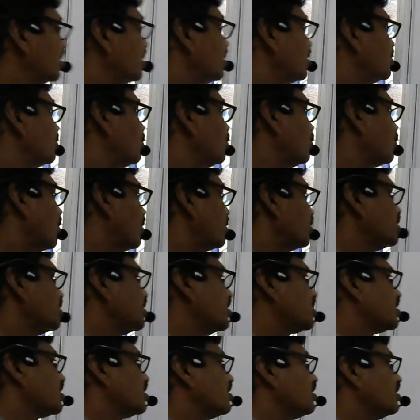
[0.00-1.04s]
there is no
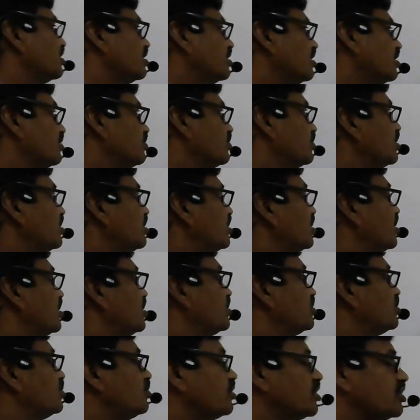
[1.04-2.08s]
conjugation, so that there
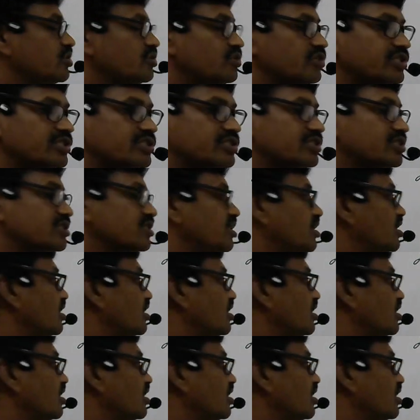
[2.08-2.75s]
is no resonance.